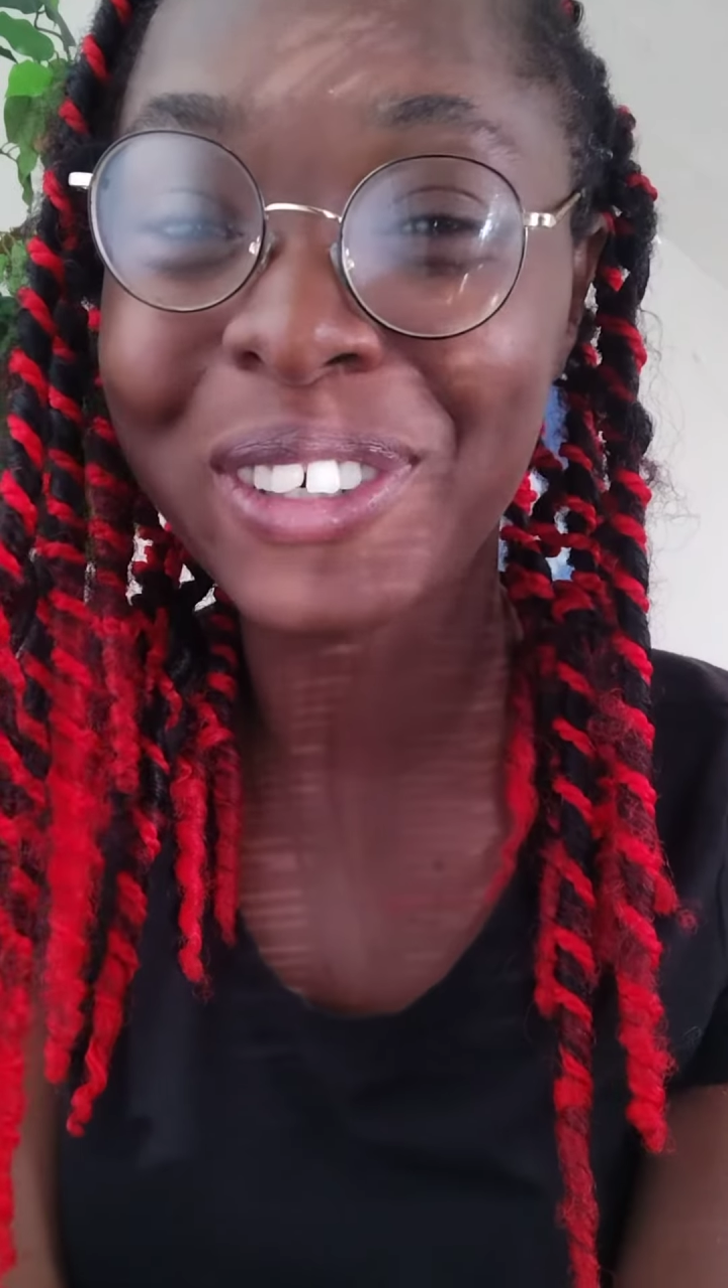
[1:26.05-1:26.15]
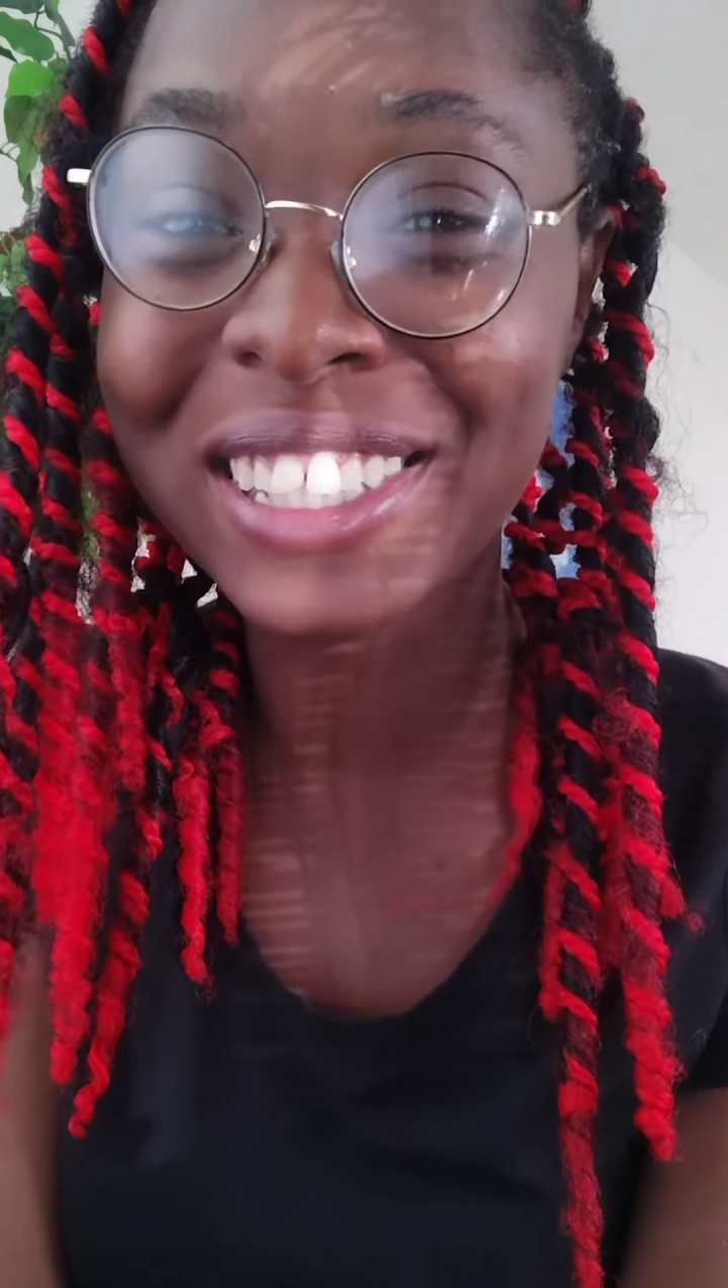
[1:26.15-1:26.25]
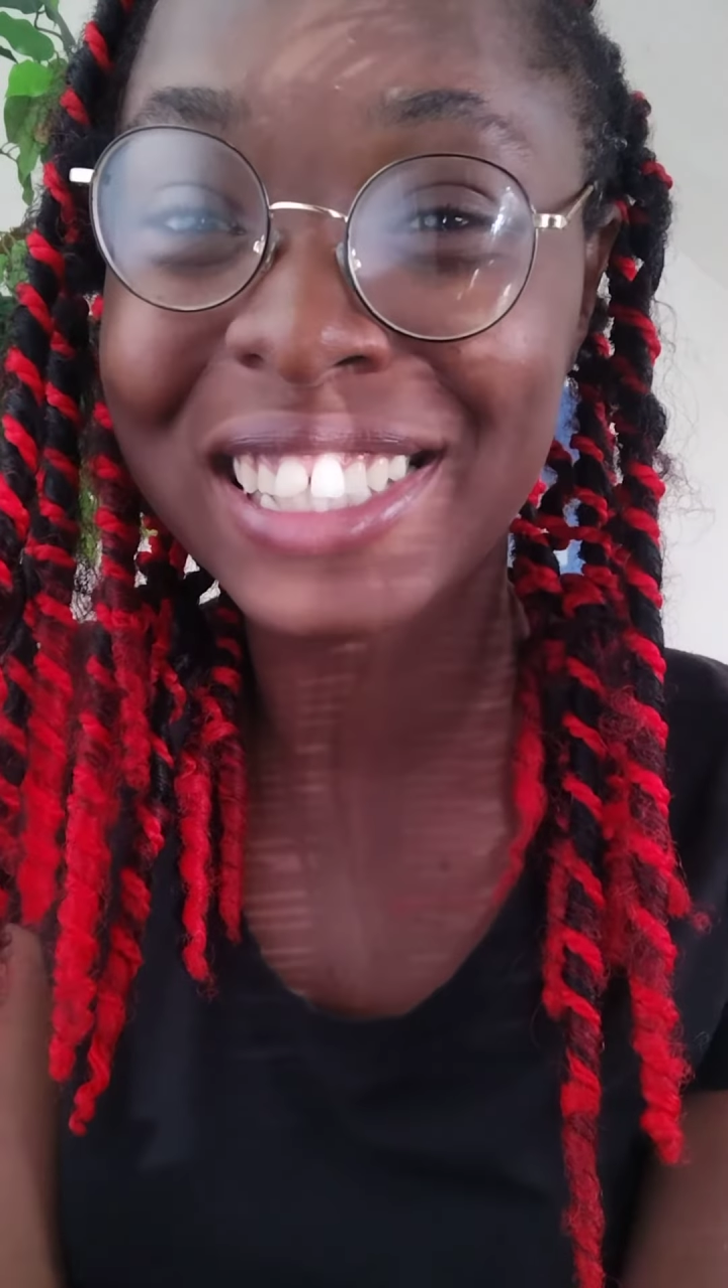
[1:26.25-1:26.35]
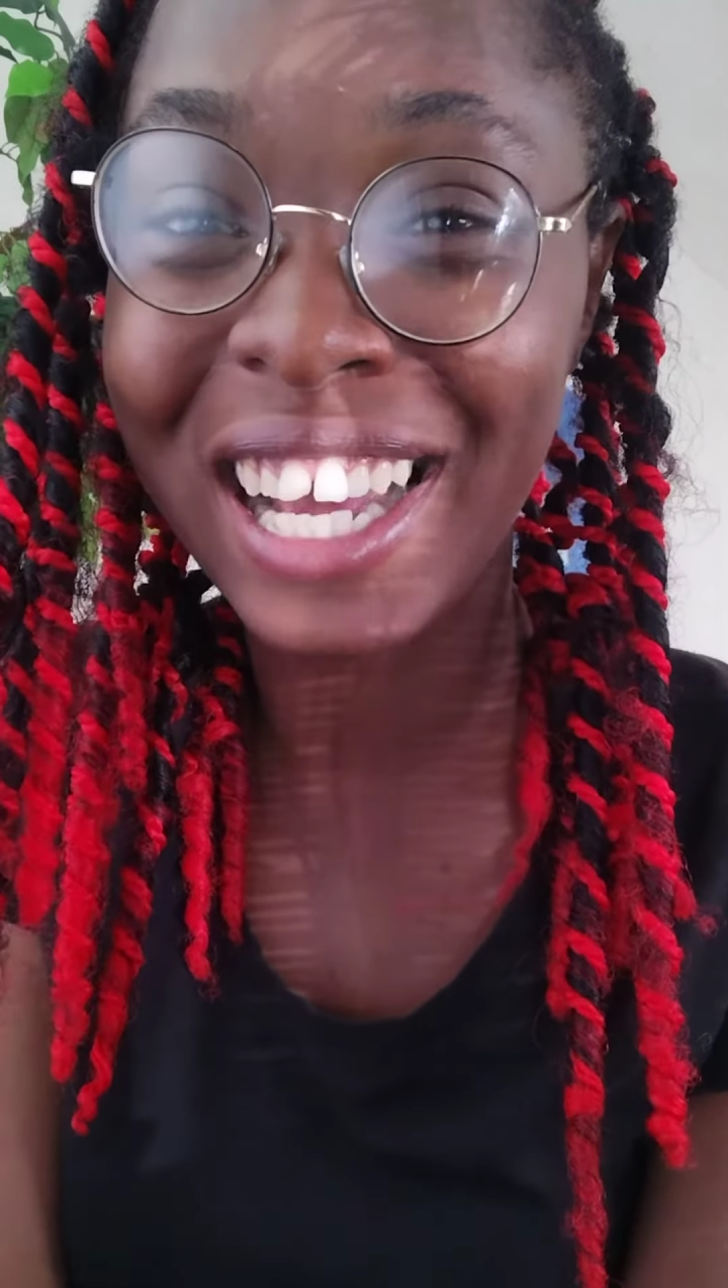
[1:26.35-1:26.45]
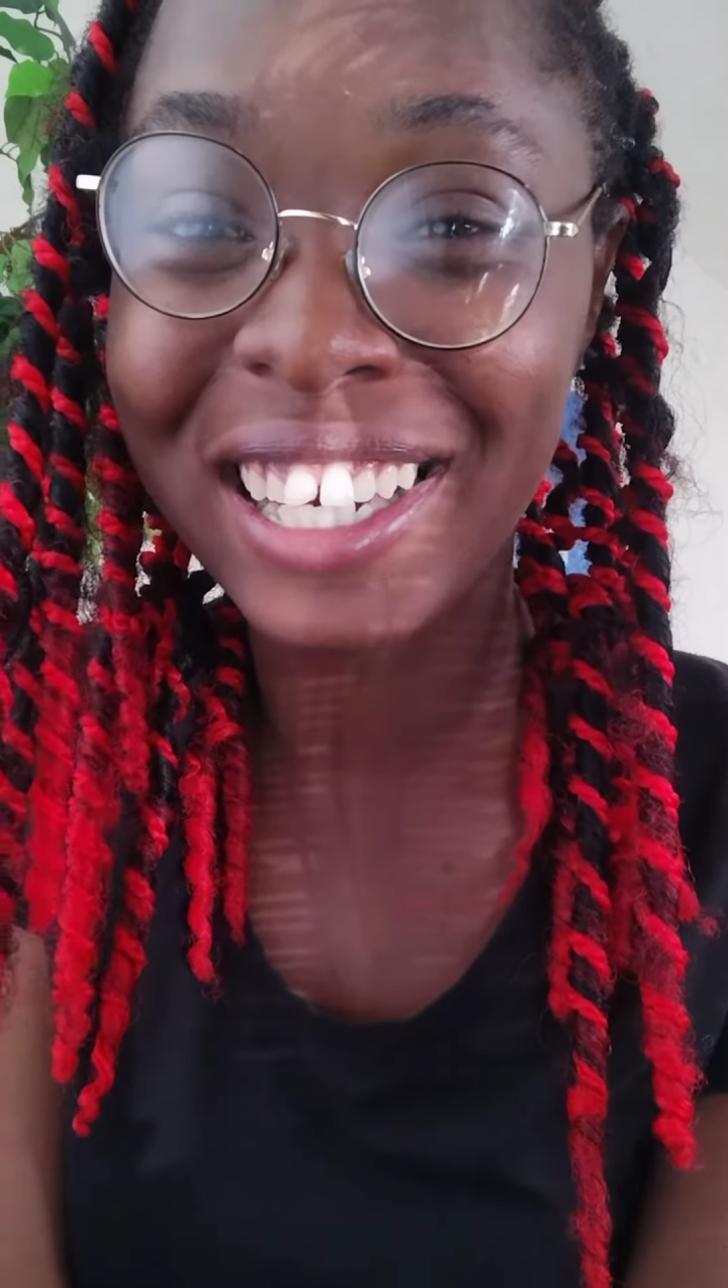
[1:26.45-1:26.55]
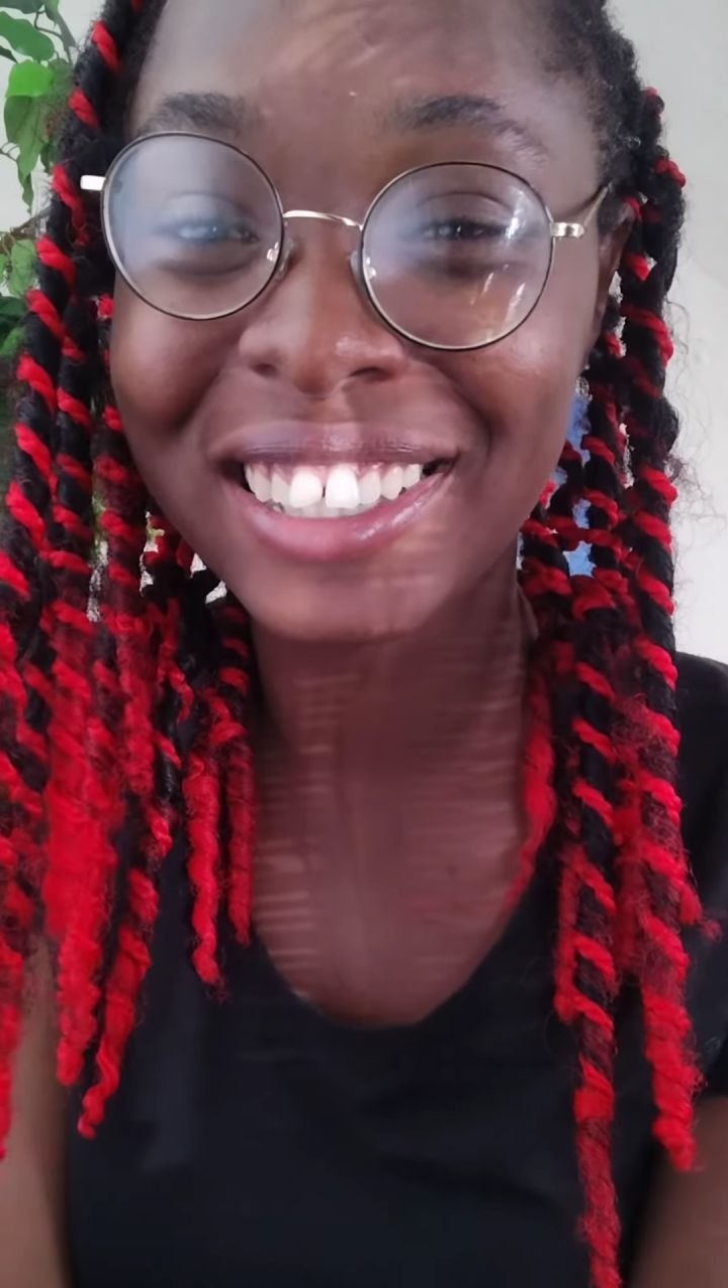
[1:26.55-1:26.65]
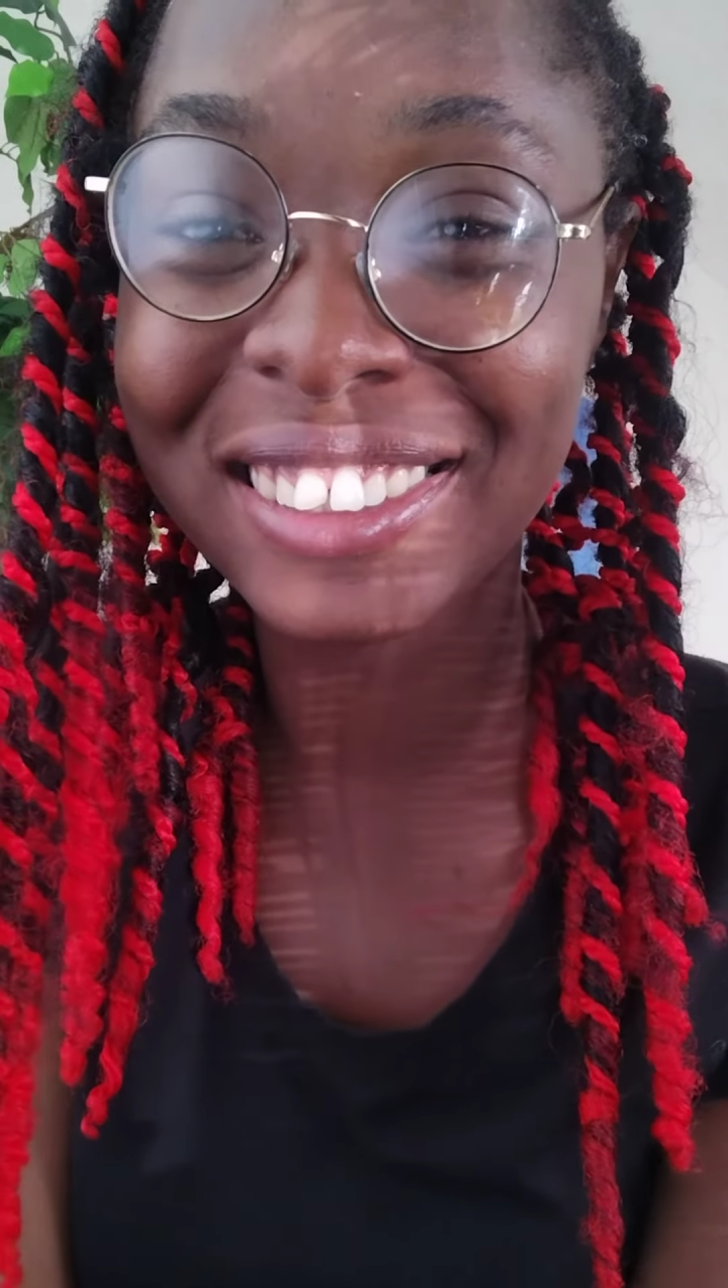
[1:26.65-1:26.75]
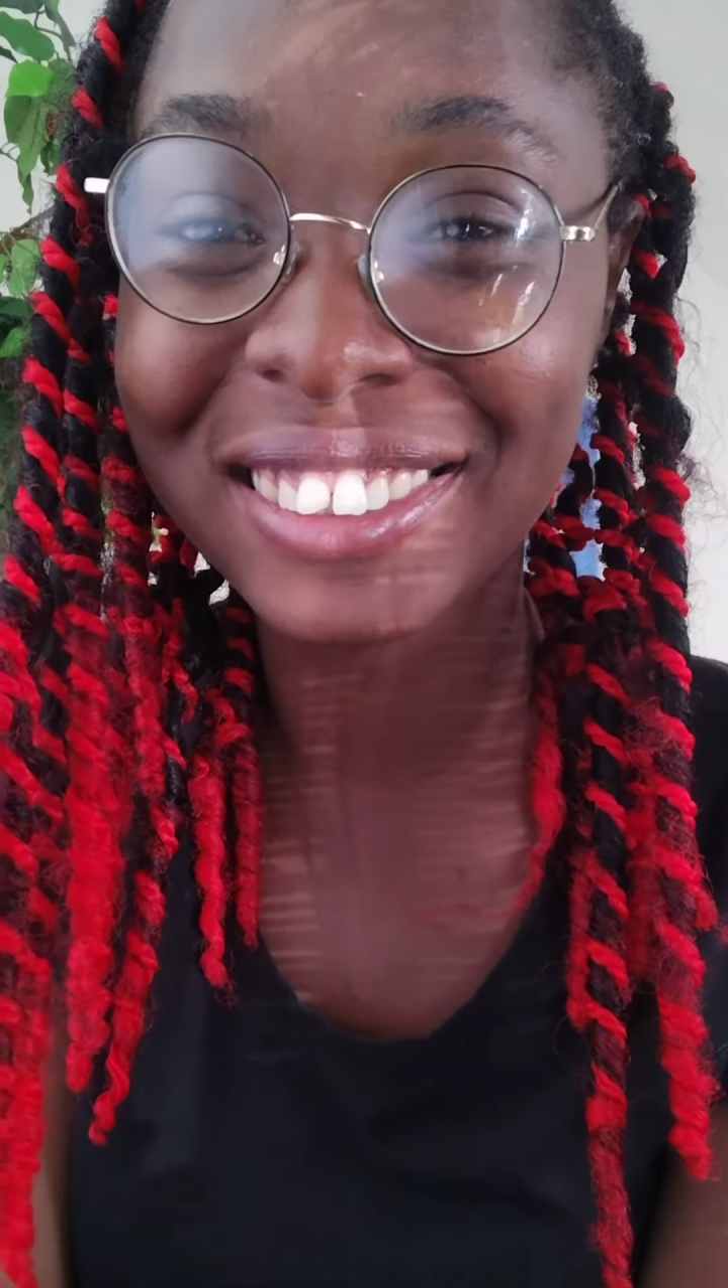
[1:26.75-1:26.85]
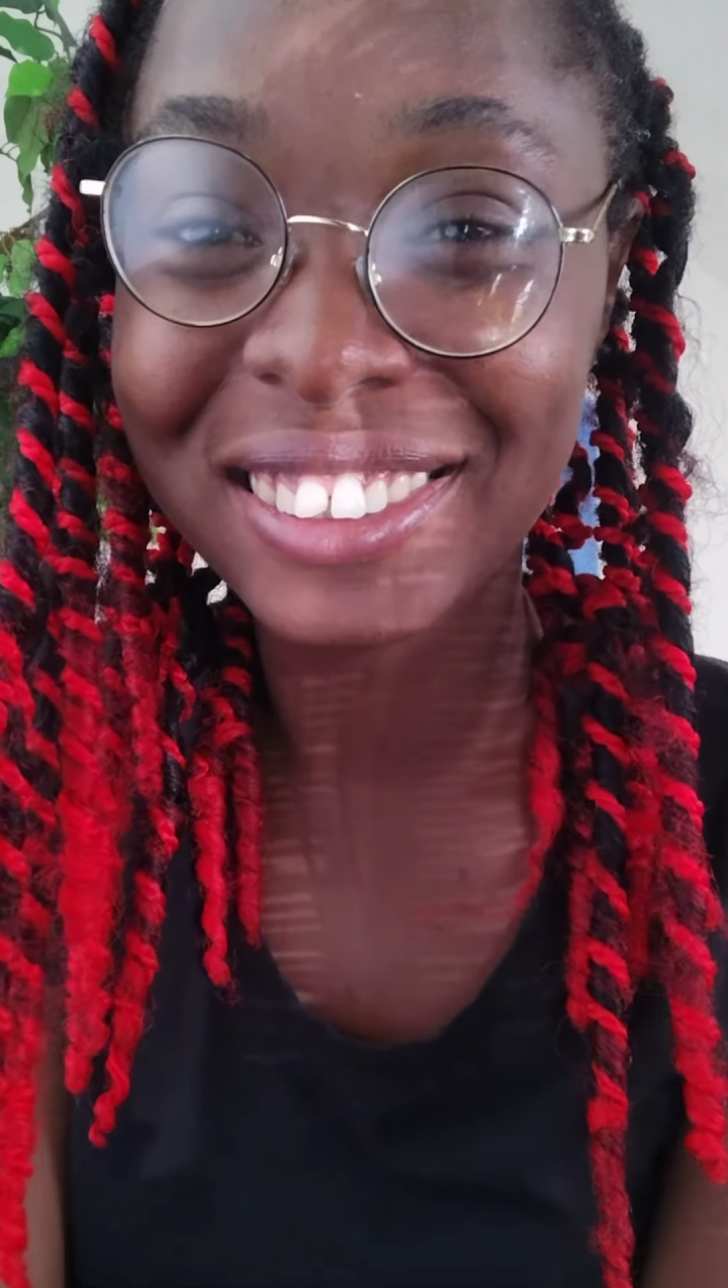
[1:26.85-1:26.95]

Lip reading: excited.